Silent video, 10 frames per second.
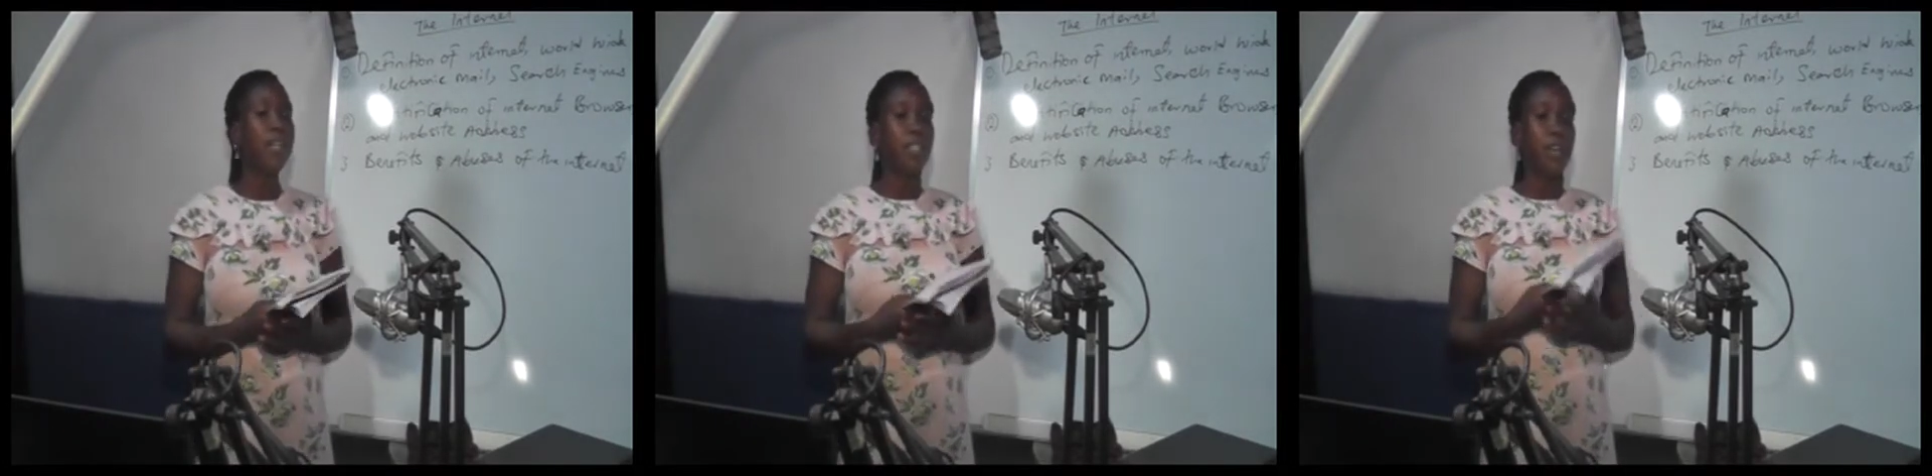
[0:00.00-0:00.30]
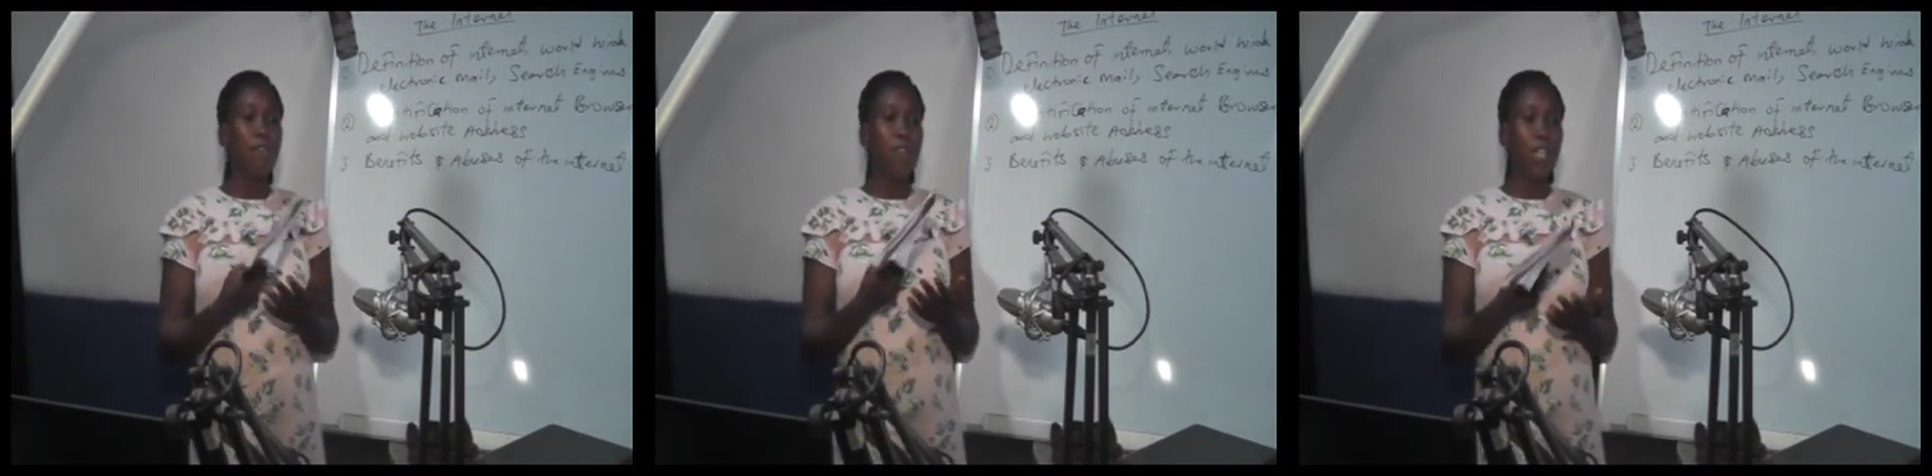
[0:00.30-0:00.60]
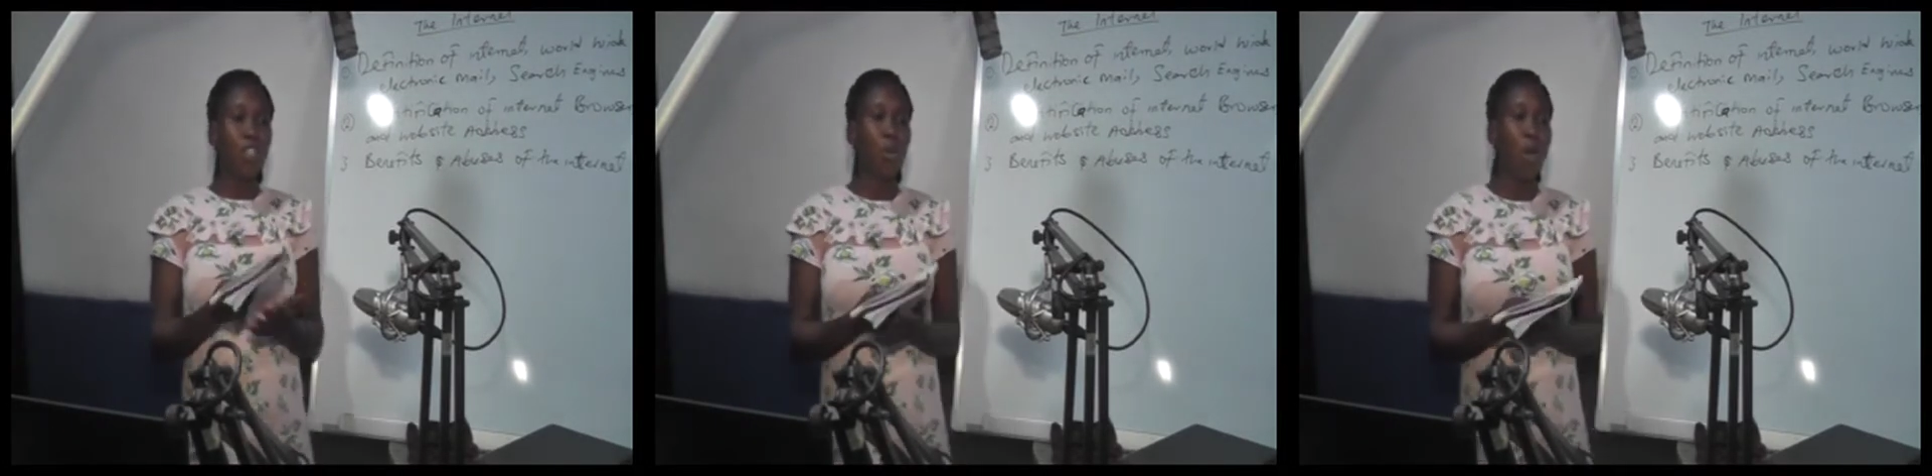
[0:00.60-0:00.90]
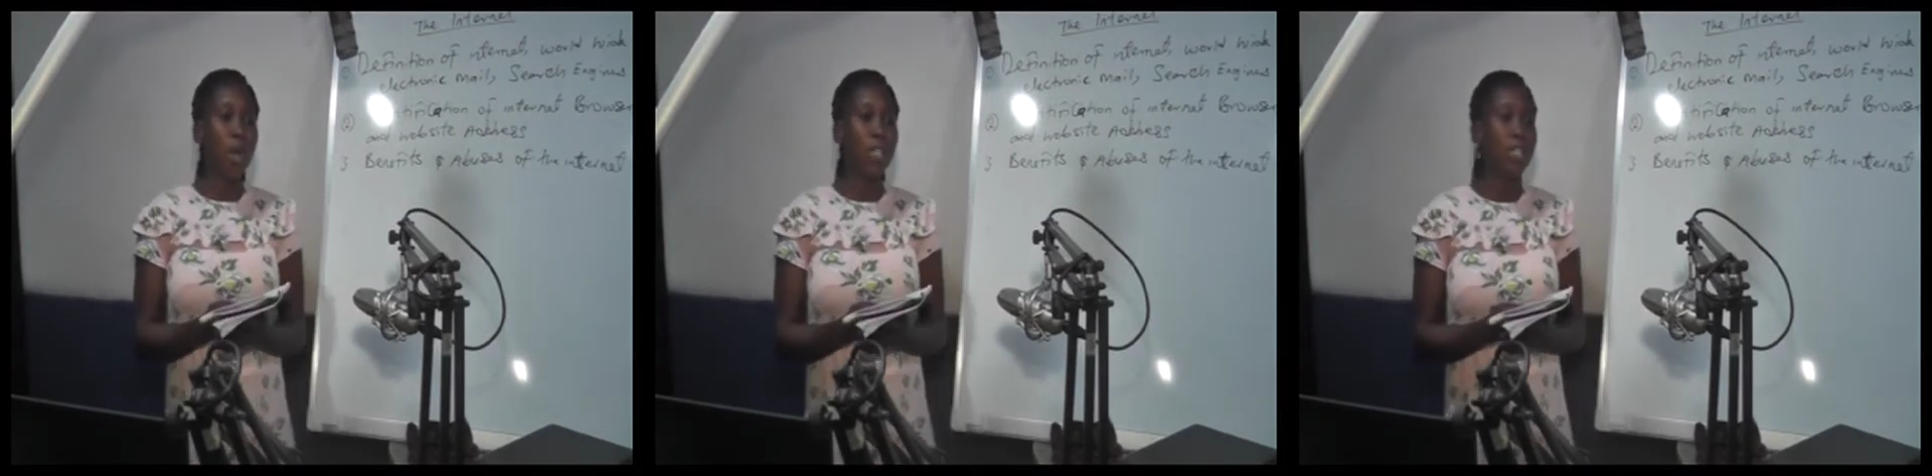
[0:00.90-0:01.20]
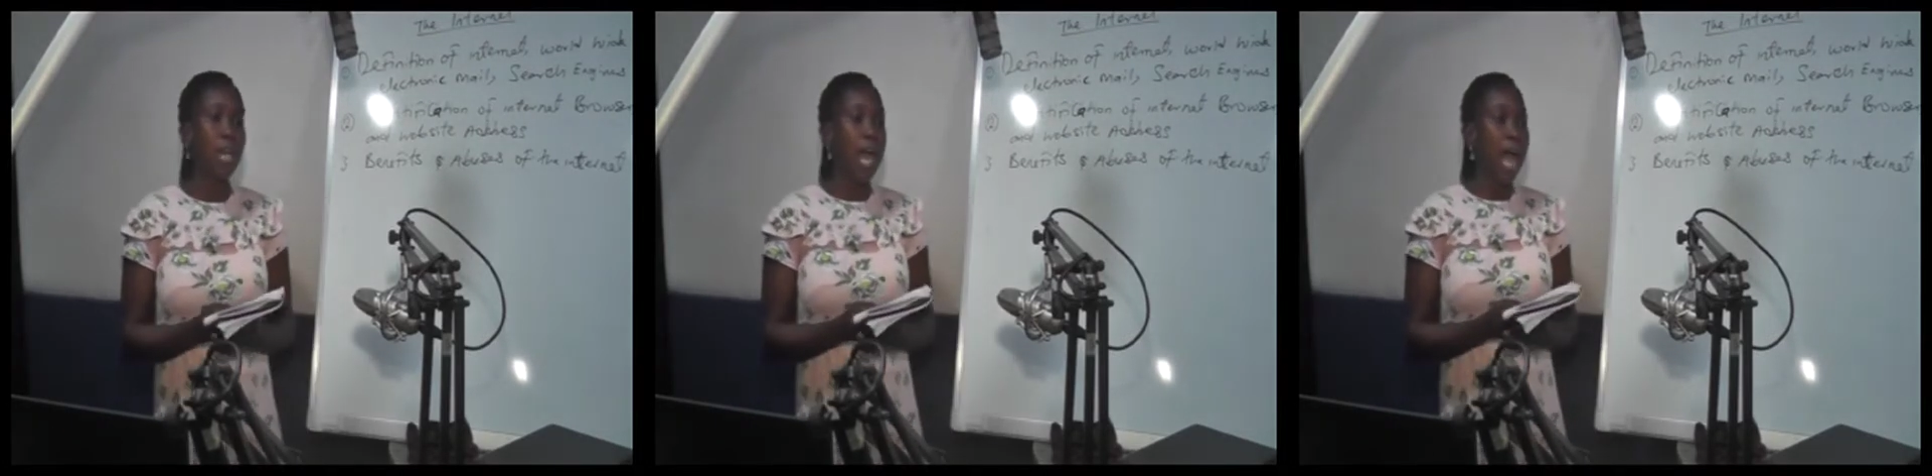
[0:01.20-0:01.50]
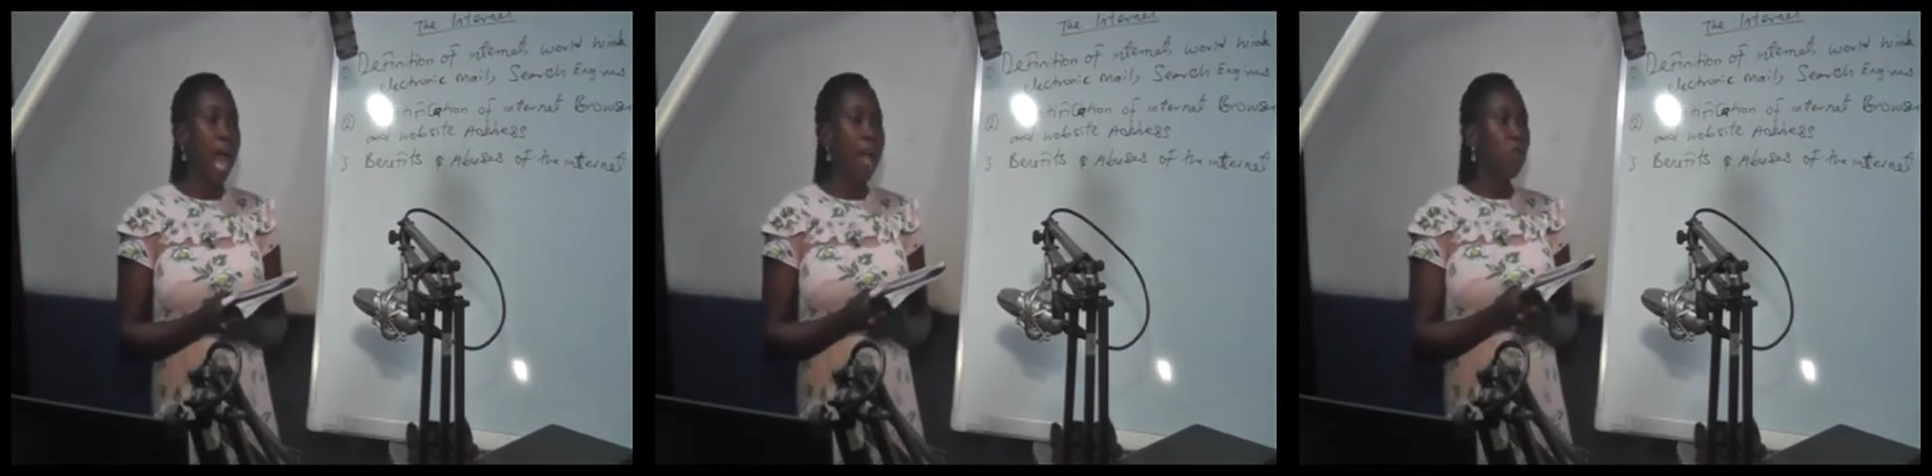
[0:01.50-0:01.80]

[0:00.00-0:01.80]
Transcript: the videos, and